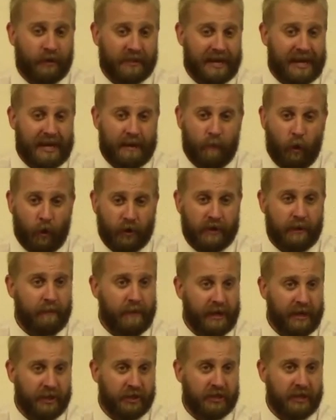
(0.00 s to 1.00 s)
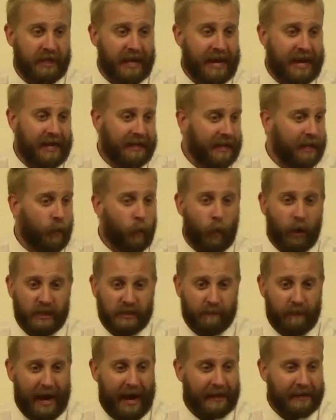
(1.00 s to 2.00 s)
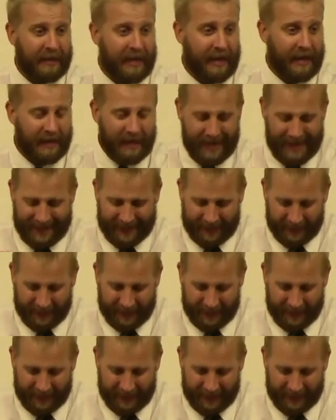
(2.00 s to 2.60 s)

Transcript: is any more diminished today than it was back then.